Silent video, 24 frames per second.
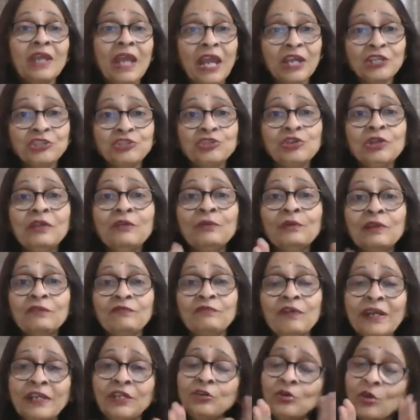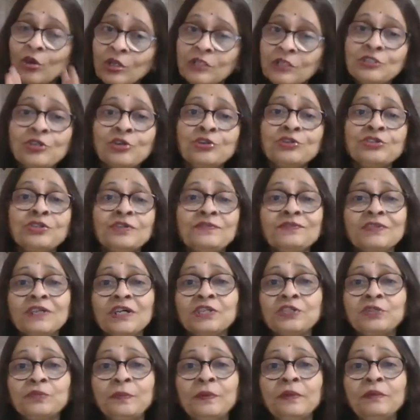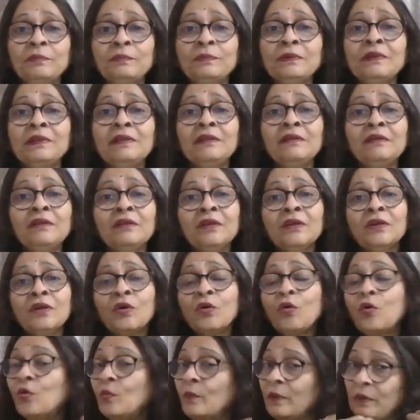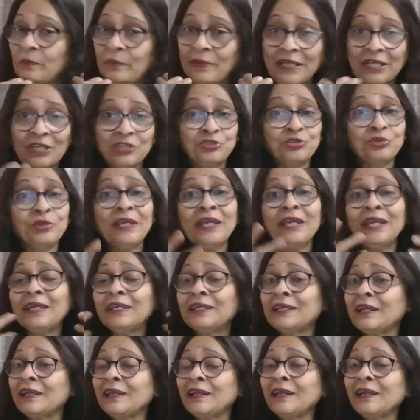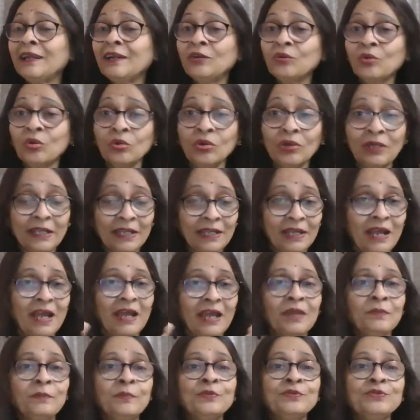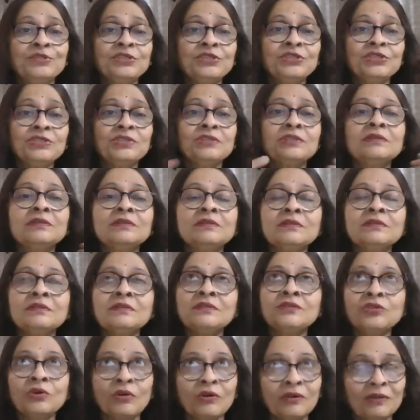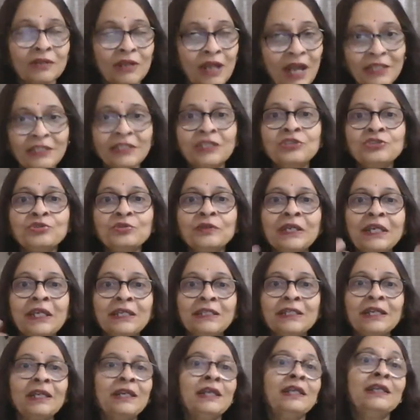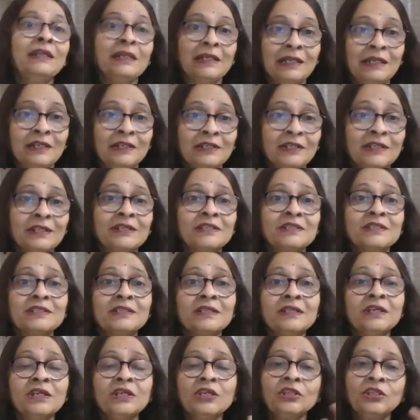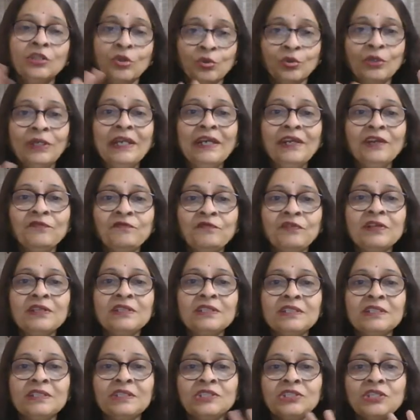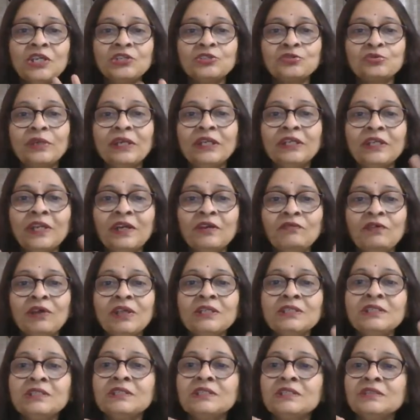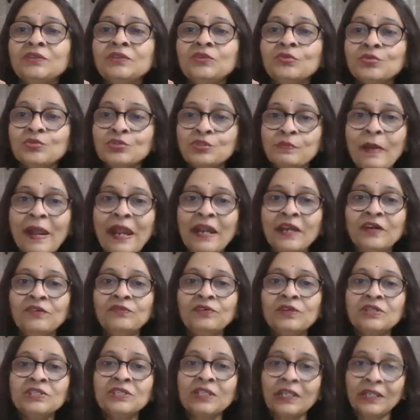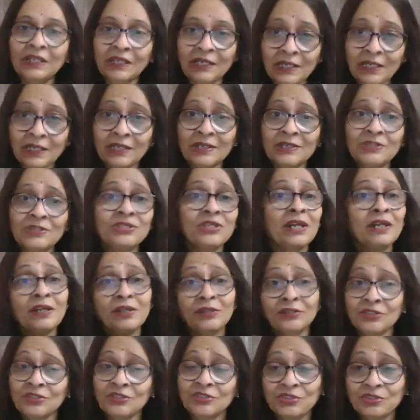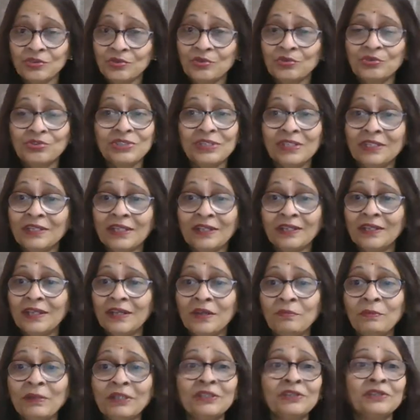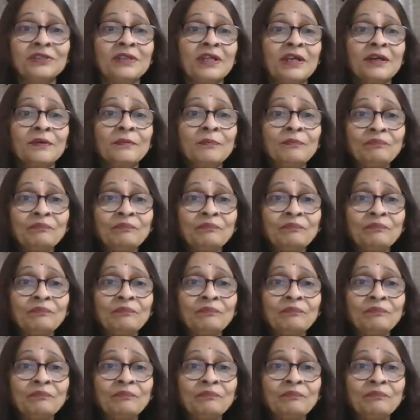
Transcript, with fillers: Actually, you will find all sorts of such people who may be educated, holding high positions, or uneducated and illiterate. The only difference is educated ones use bad words in English and others use it in their mother tongue.